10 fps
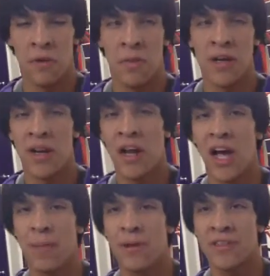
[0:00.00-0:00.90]
Well, Monday I
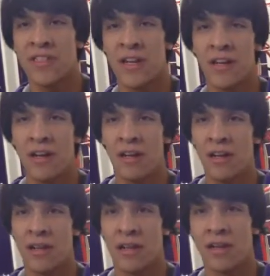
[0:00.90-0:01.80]
hyperextended it,
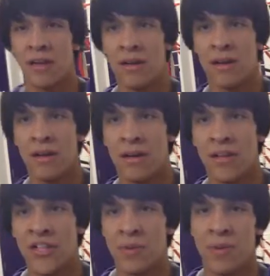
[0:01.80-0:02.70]
and
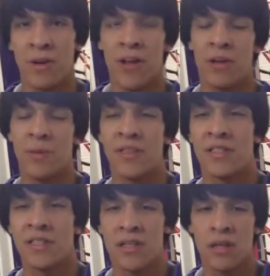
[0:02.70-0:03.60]
it's just been bothering me
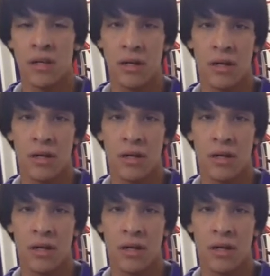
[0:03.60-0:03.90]
since then.